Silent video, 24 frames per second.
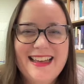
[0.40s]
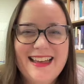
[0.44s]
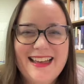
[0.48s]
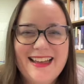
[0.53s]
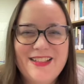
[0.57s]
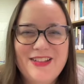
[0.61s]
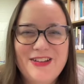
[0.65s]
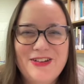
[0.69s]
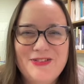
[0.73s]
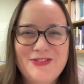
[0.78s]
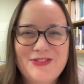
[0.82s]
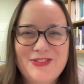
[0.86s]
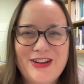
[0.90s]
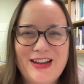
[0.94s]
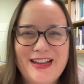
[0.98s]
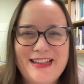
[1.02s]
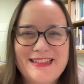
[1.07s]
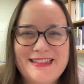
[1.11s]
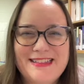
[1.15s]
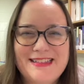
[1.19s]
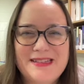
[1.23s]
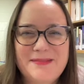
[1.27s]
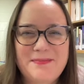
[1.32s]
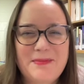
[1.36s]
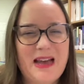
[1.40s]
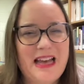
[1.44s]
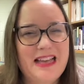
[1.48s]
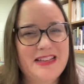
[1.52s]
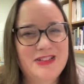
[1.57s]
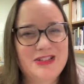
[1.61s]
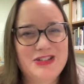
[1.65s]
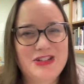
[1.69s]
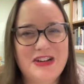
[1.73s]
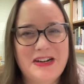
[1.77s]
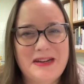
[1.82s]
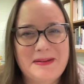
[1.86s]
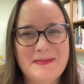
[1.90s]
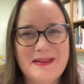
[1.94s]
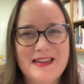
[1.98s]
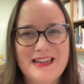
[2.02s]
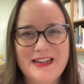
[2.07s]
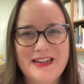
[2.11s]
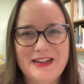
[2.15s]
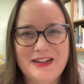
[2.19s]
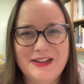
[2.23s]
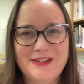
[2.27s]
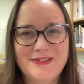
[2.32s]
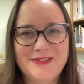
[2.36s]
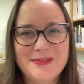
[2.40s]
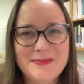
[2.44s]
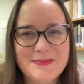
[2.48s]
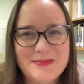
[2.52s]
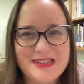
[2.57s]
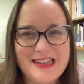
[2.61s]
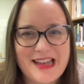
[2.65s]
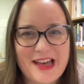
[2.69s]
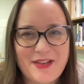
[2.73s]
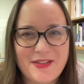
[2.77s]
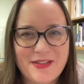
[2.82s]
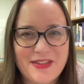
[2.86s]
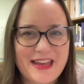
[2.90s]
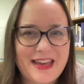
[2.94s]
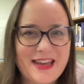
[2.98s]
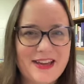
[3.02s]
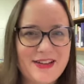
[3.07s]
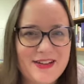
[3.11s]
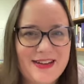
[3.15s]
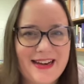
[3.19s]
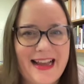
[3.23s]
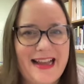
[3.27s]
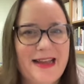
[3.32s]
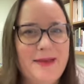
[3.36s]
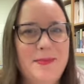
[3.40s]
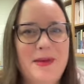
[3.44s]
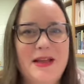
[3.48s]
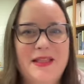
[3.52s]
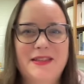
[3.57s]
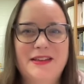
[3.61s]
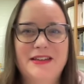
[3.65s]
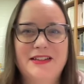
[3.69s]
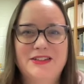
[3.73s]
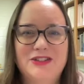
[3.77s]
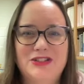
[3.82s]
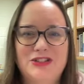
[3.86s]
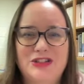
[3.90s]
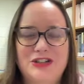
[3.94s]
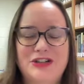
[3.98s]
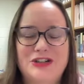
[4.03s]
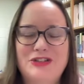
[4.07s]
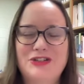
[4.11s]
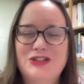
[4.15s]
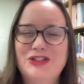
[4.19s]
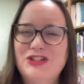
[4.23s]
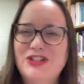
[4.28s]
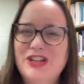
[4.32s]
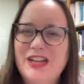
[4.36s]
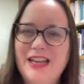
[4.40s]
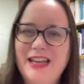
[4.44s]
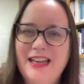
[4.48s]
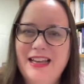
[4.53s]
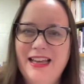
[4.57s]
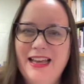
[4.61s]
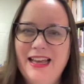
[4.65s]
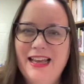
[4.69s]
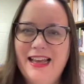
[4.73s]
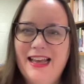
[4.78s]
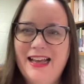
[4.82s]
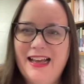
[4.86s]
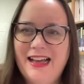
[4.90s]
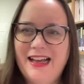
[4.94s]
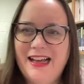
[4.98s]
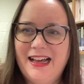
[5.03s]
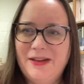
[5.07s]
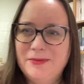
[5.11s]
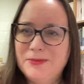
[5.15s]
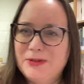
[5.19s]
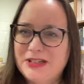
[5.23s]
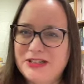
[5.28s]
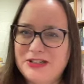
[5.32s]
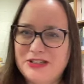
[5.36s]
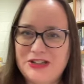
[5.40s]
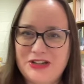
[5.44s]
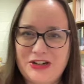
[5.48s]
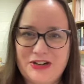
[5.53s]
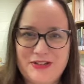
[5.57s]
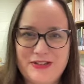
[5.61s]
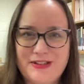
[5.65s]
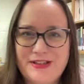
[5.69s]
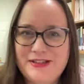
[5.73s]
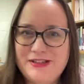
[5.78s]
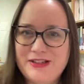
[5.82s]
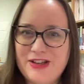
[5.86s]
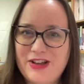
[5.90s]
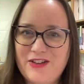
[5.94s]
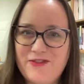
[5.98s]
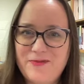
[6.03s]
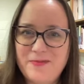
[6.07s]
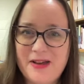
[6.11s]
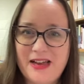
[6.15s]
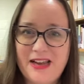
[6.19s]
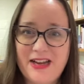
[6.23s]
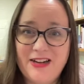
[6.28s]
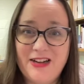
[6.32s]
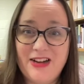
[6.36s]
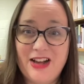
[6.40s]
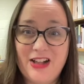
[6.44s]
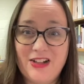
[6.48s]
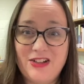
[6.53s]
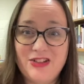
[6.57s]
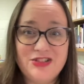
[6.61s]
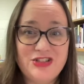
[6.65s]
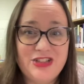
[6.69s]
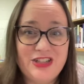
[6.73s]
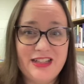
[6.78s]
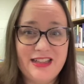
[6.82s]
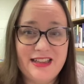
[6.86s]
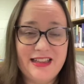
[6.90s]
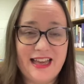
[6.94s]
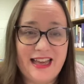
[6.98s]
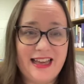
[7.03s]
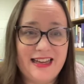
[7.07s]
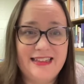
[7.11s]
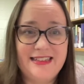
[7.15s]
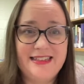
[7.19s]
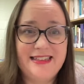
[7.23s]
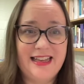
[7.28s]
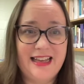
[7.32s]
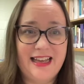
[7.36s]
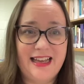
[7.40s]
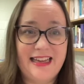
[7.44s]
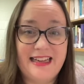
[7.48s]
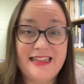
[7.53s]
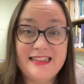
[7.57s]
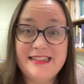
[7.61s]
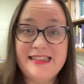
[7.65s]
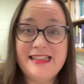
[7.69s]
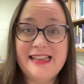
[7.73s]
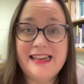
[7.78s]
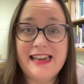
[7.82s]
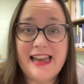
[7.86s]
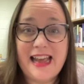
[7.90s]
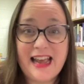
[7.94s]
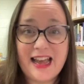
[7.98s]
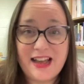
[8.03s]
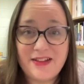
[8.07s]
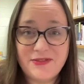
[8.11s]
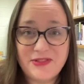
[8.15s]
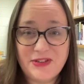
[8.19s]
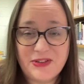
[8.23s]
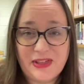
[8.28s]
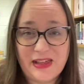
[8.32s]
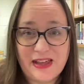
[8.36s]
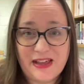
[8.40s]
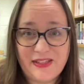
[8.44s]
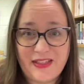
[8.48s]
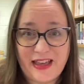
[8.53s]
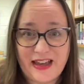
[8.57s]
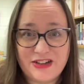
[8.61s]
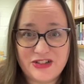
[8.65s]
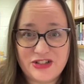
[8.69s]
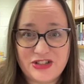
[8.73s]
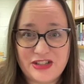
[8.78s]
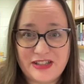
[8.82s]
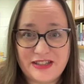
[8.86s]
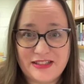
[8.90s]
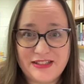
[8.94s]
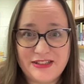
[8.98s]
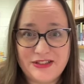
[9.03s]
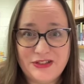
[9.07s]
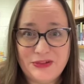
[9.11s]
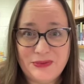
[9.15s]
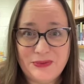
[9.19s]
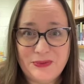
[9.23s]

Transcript: Hello, friends. Pastor Amy here from Southgate United Methodist Church. I'm going to start things off by acknowledging that uh, it's the day after the election.